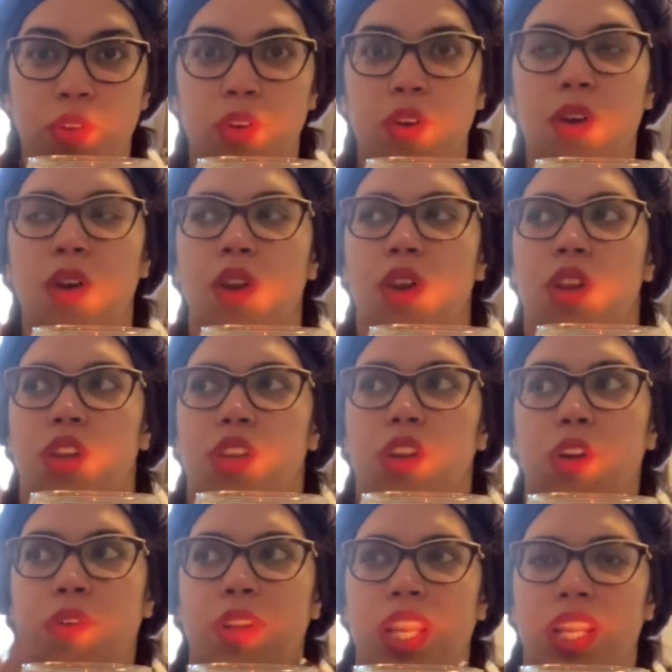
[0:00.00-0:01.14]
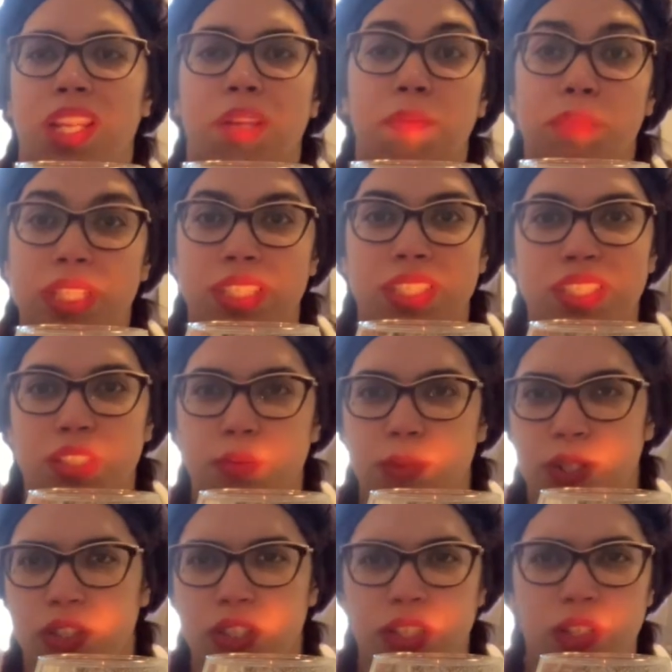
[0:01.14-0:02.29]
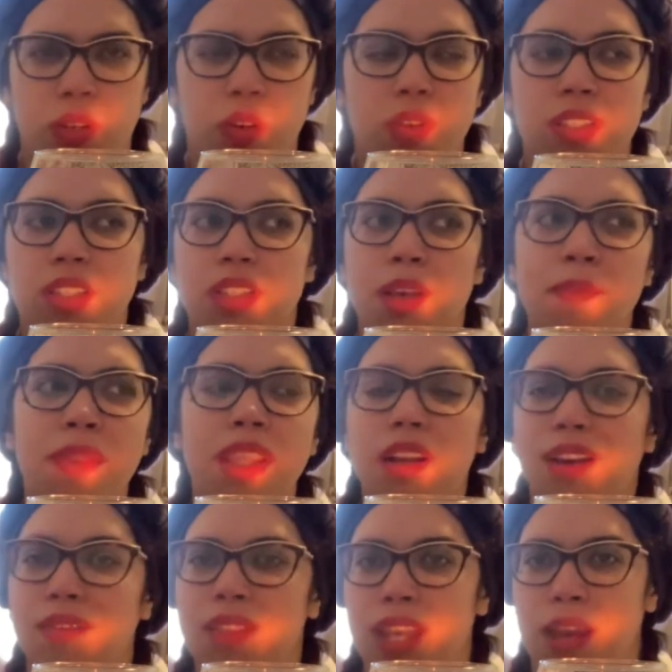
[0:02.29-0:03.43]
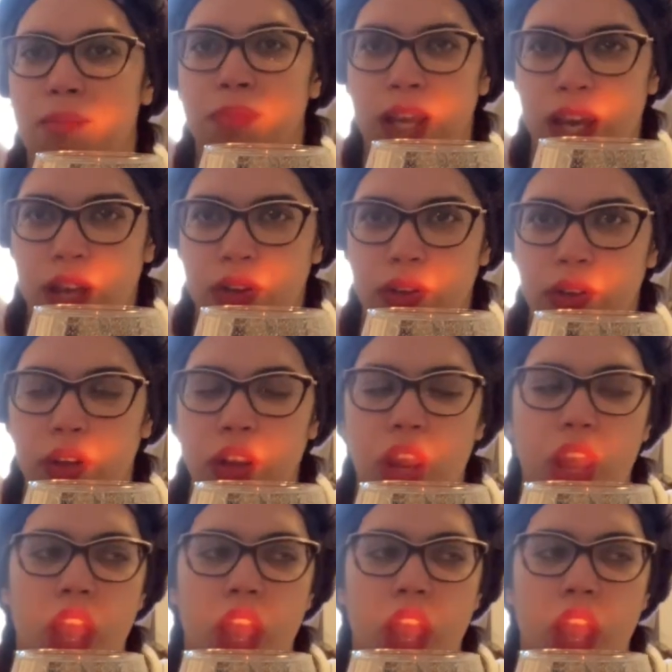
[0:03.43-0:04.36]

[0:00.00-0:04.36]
You're creating a business to purchase a home, something of that matter.